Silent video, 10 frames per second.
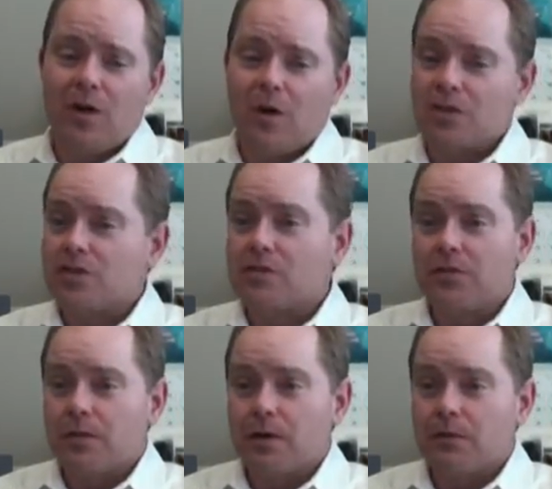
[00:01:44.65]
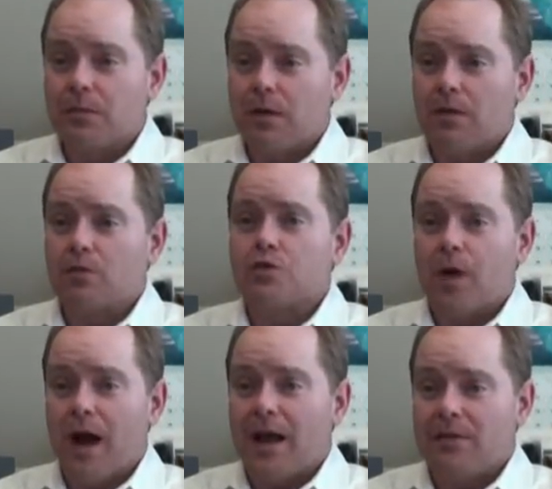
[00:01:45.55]
or just for a, a little
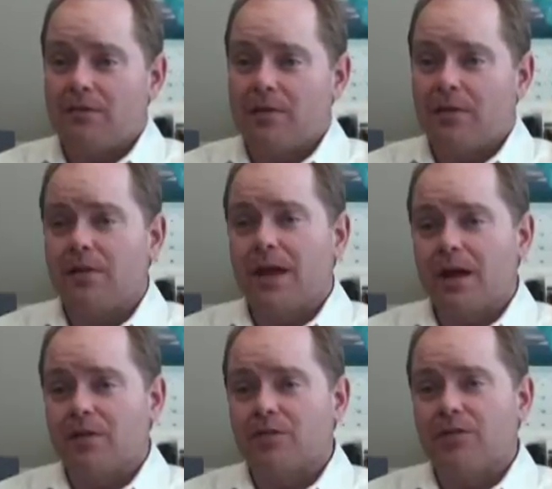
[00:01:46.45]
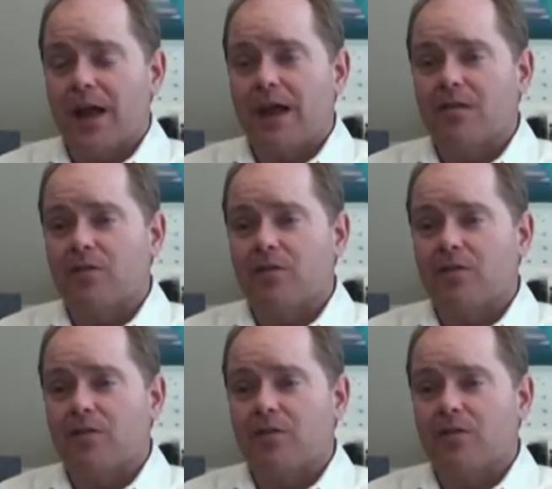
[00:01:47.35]
drive, they understand.